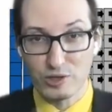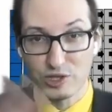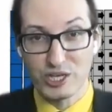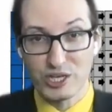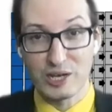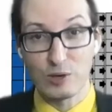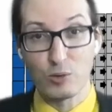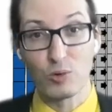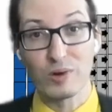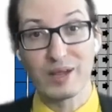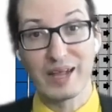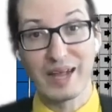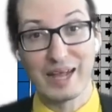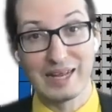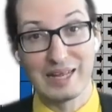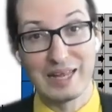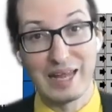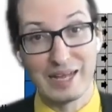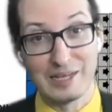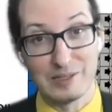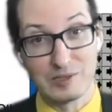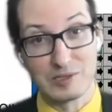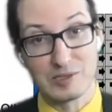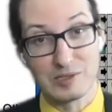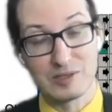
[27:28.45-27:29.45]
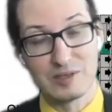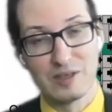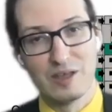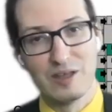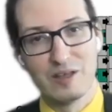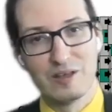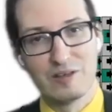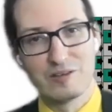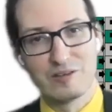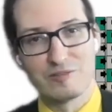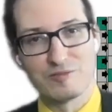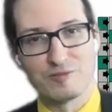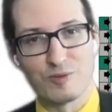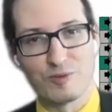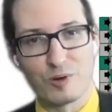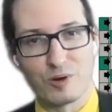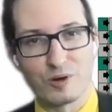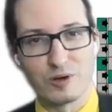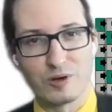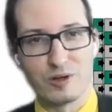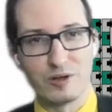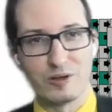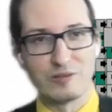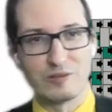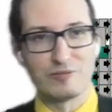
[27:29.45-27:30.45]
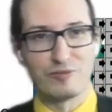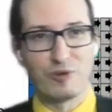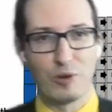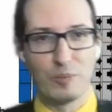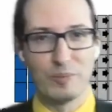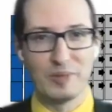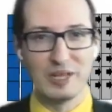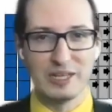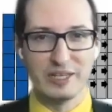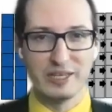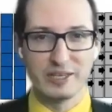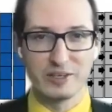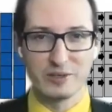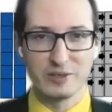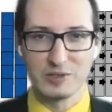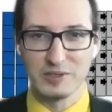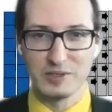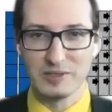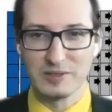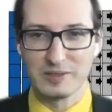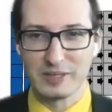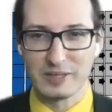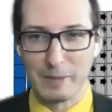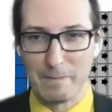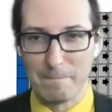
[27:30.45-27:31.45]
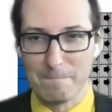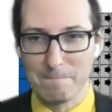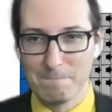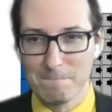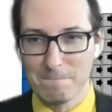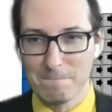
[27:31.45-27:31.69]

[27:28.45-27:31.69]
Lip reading: general guidelines for building a system.